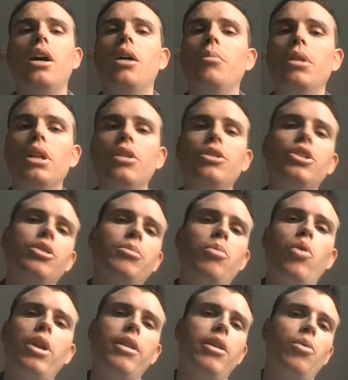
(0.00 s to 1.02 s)
I'm a little
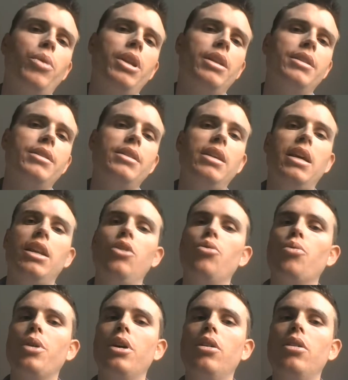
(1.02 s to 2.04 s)
disappointed that we didn't see any
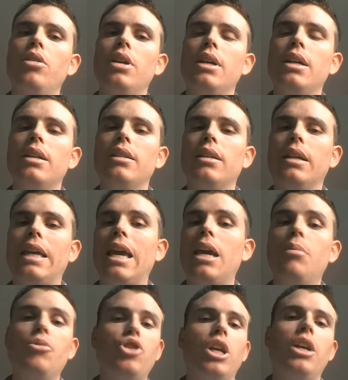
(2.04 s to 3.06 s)
real
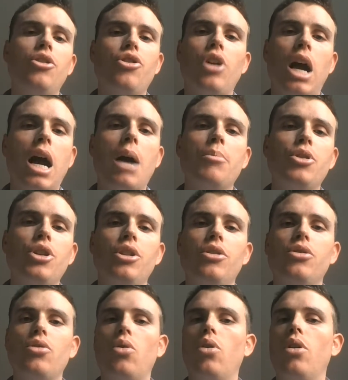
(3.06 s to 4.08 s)
game changer
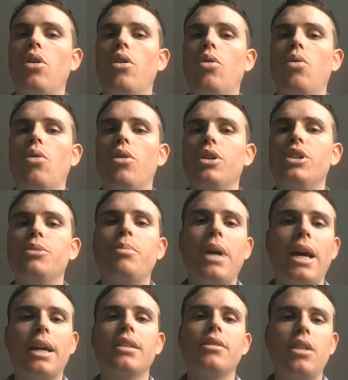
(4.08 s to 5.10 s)
options or
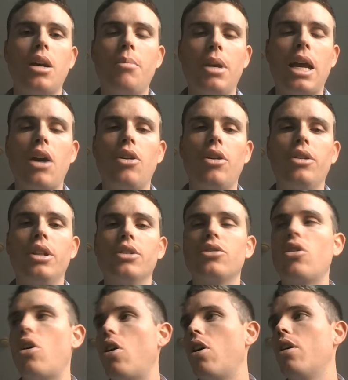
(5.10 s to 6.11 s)
specs coming out on this
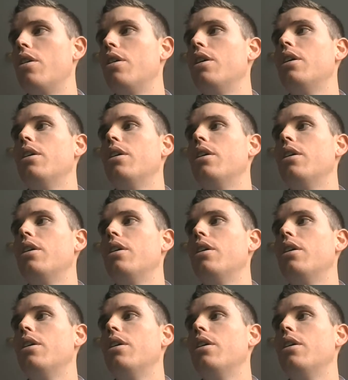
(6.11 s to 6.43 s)
car.